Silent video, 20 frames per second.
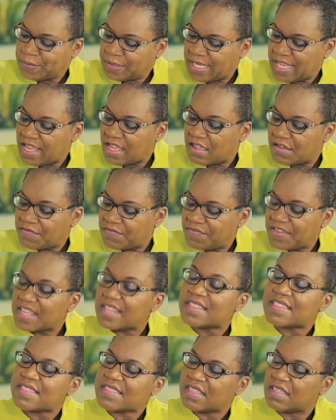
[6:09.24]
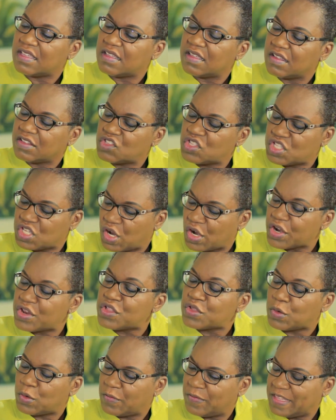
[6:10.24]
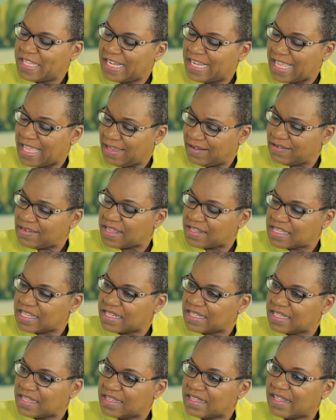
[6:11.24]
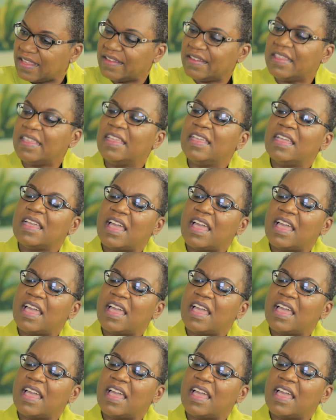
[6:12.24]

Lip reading: take a fixed charge over the land that's existing,